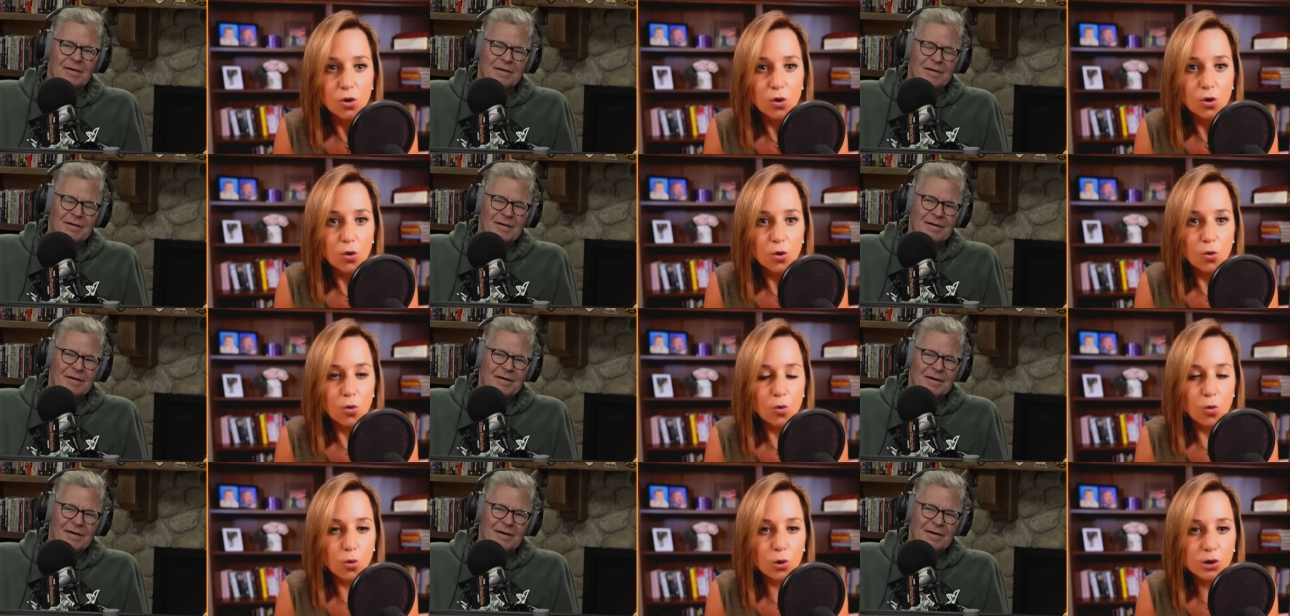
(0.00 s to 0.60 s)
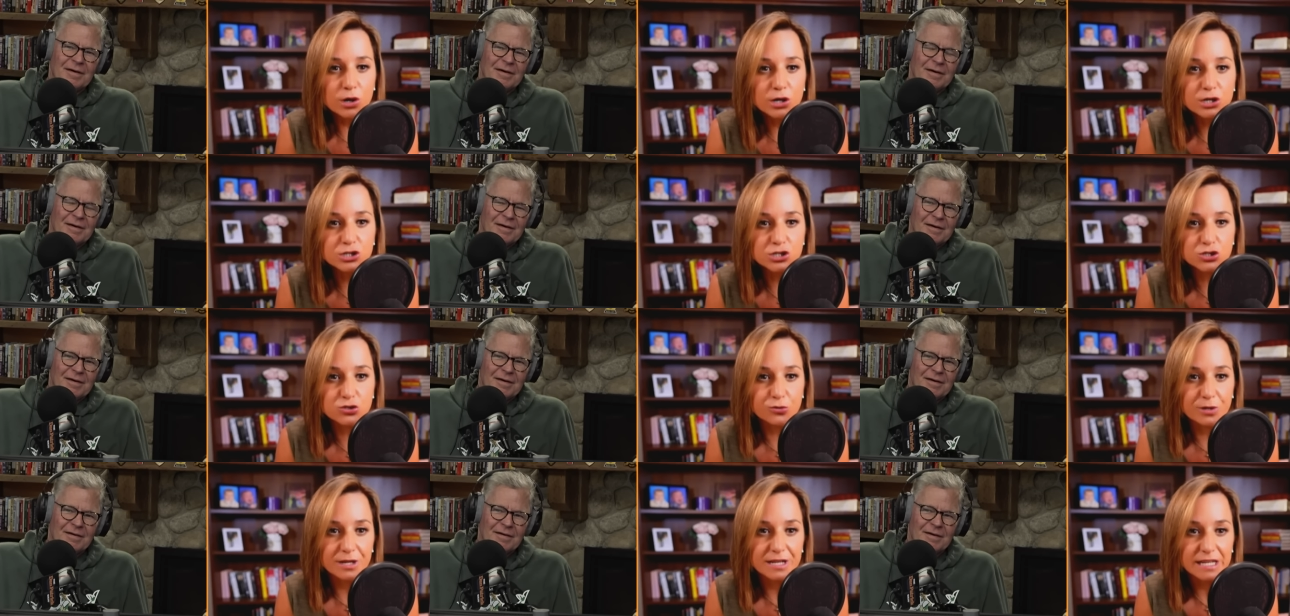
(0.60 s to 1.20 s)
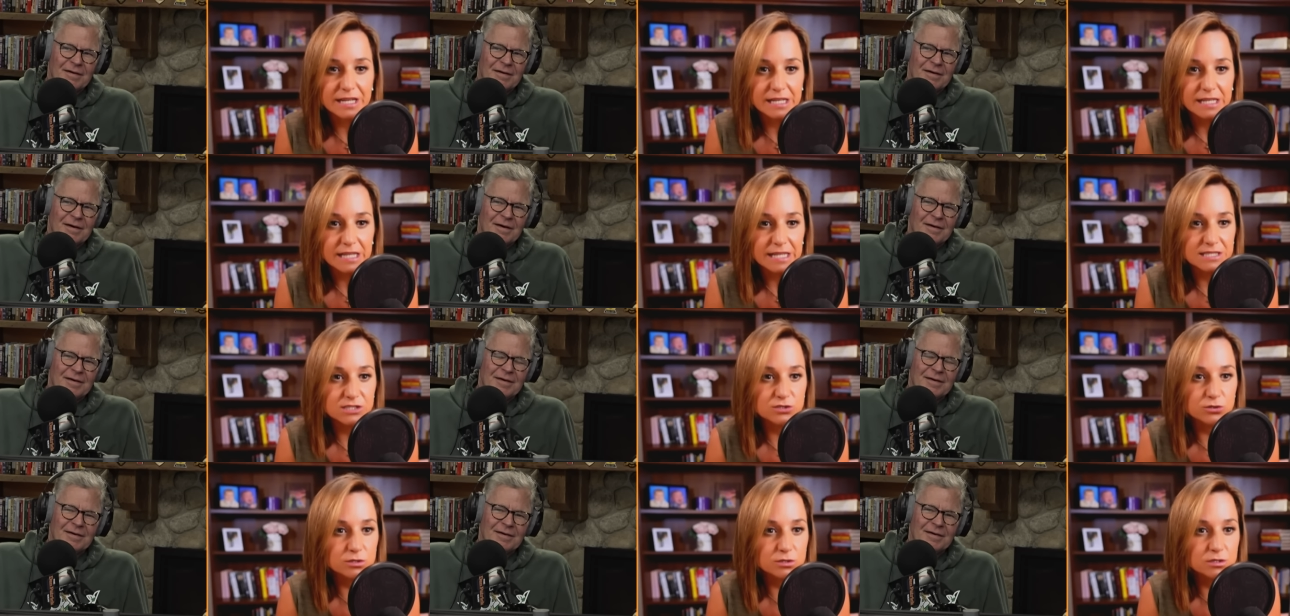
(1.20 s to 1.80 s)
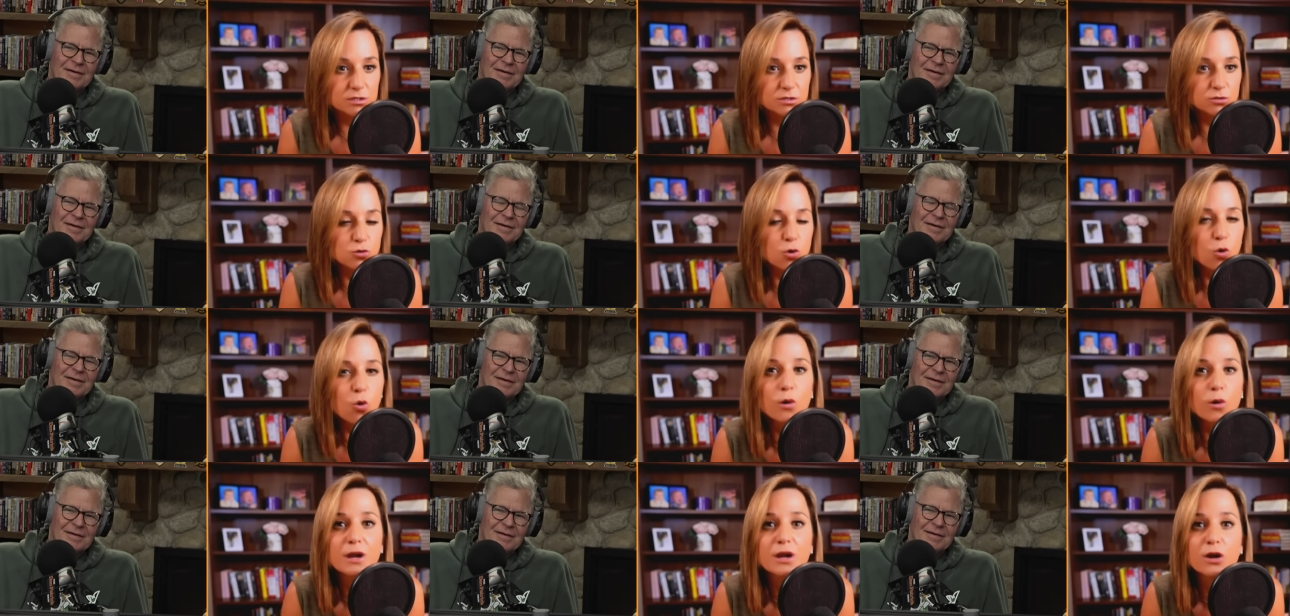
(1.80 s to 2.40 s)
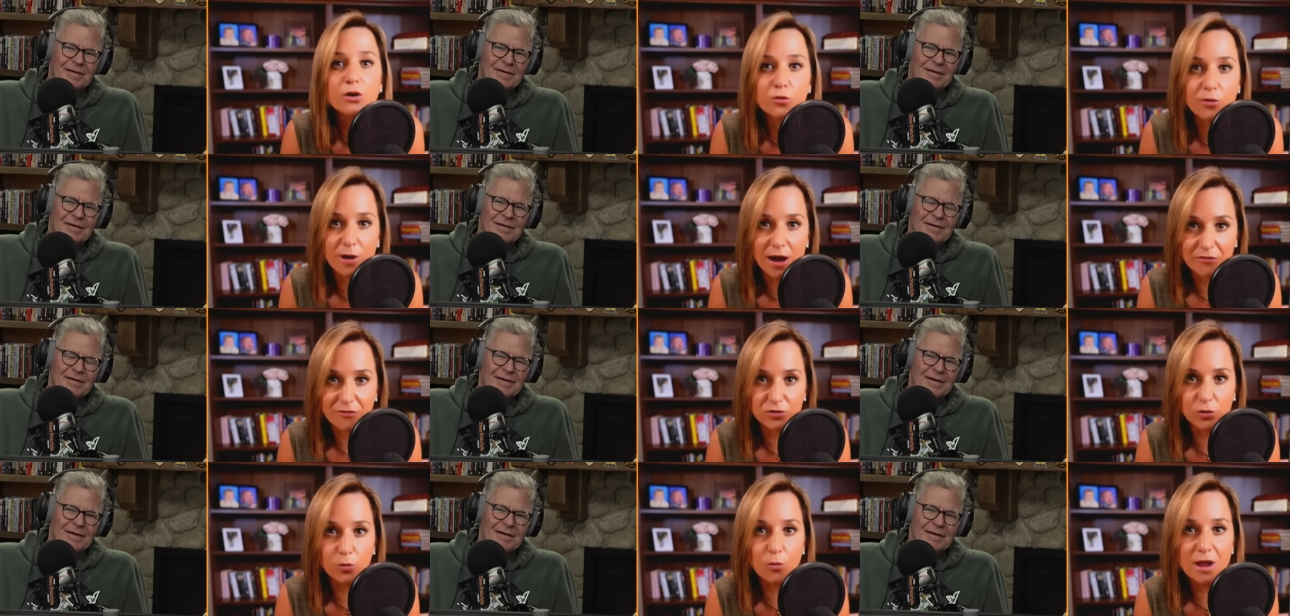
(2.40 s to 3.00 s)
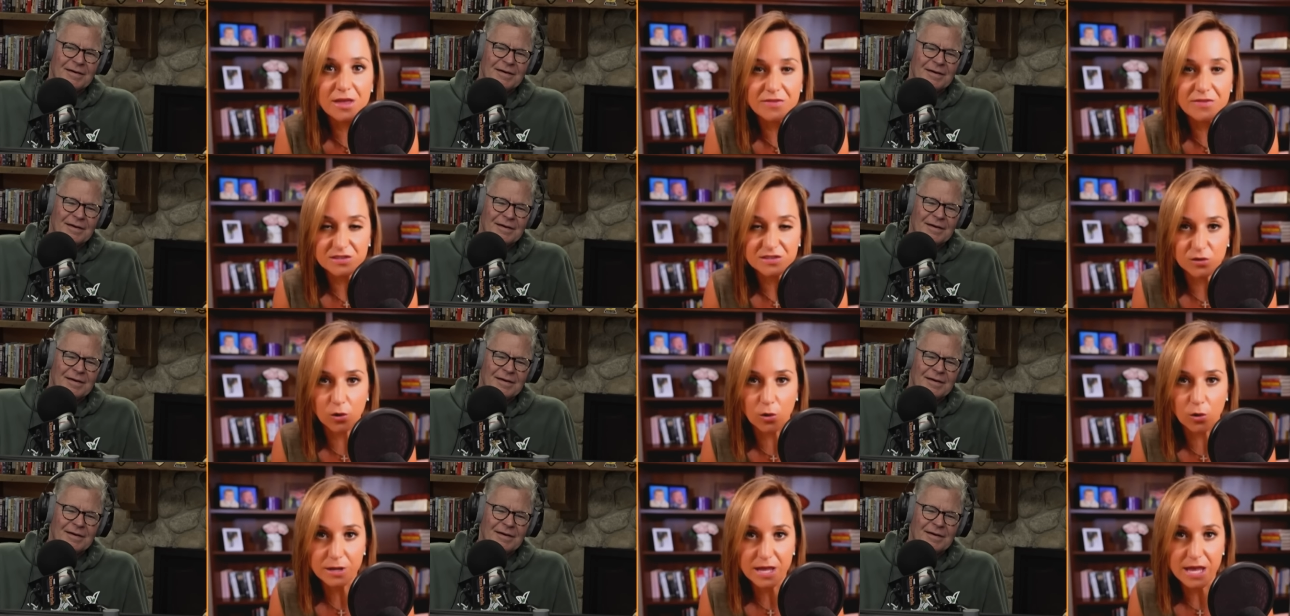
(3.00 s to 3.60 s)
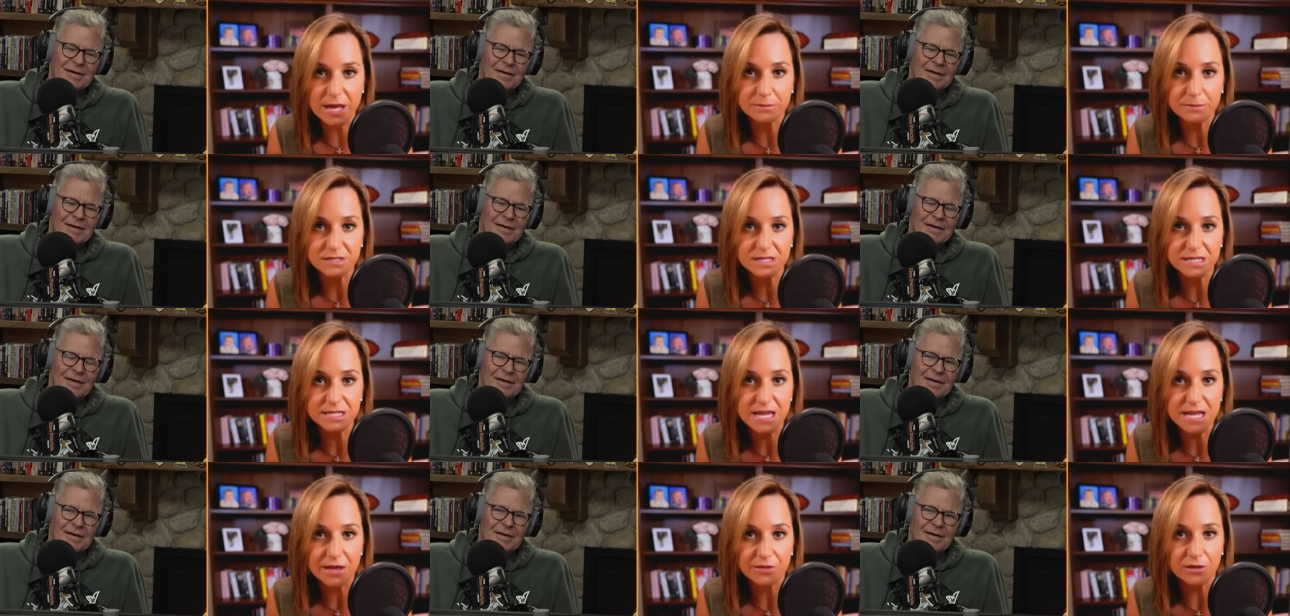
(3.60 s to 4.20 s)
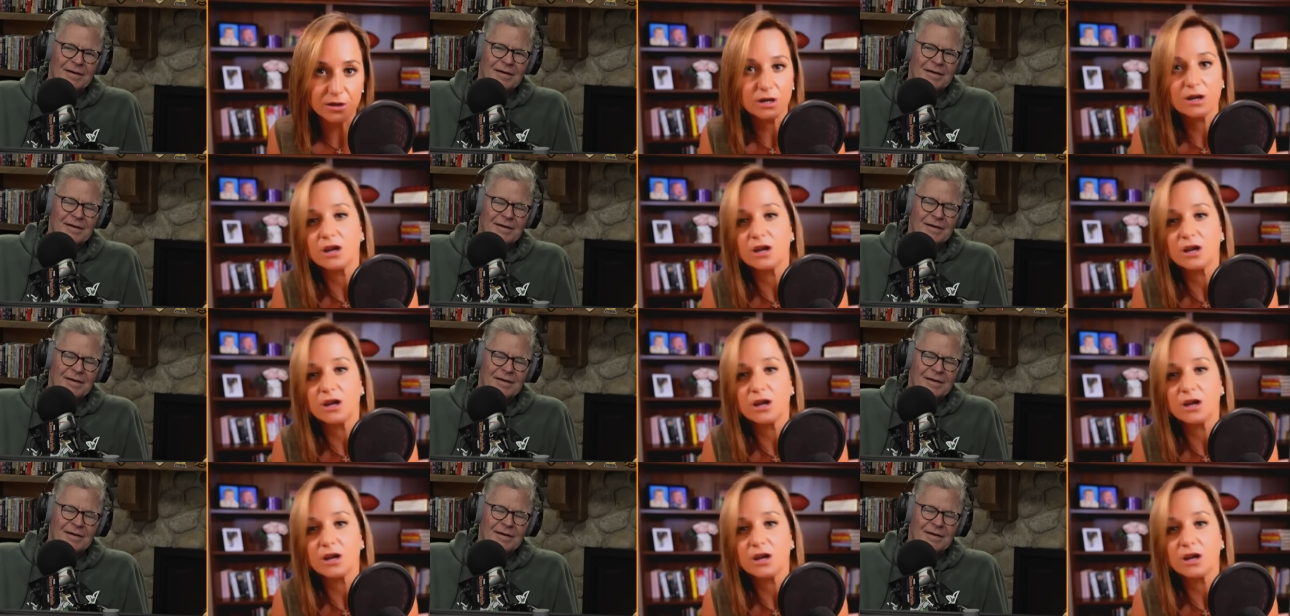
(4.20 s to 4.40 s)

Speaker 1: orchestrated this or choreographed the way this all came together.